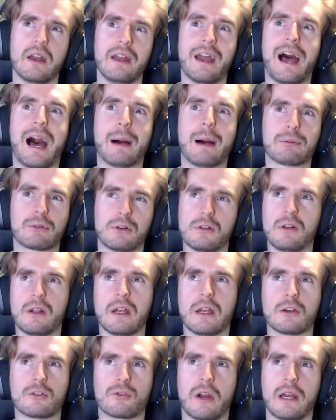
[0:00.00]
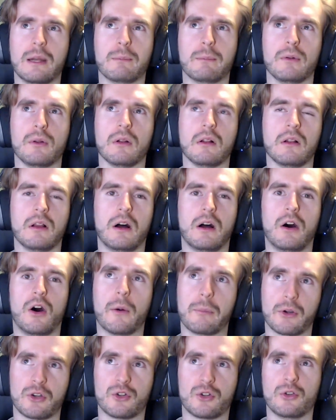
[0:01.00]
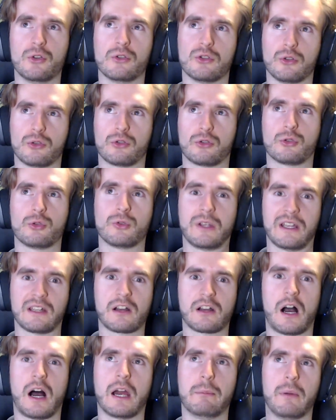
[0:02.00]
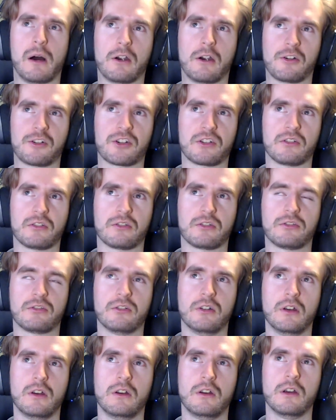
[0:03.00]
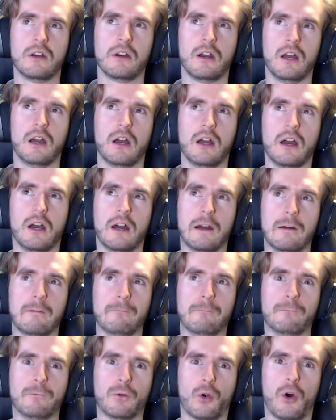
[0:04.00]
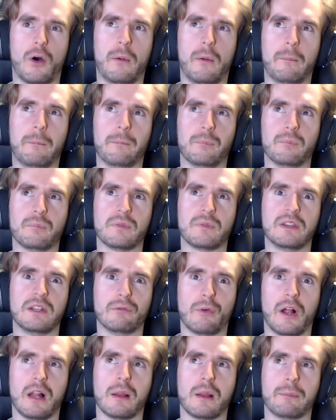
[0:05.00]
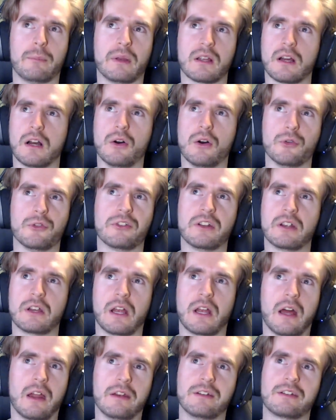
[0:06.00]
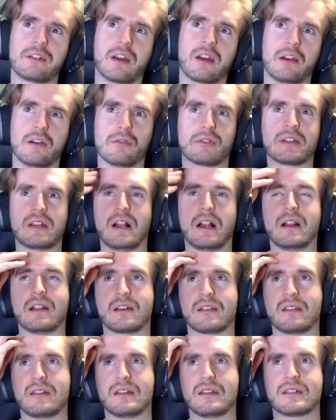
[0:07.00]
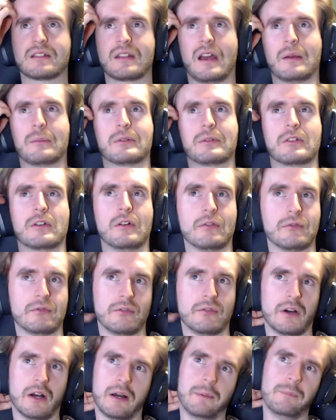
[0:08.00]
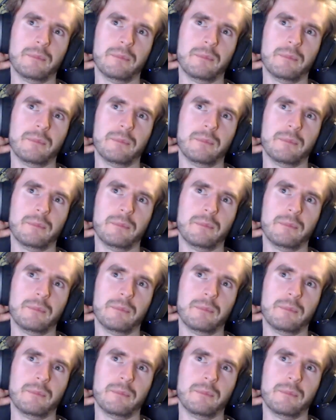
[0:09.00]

absolutely incredible opportunities to take high margins from developing, hosting, and kind of selling these types uh,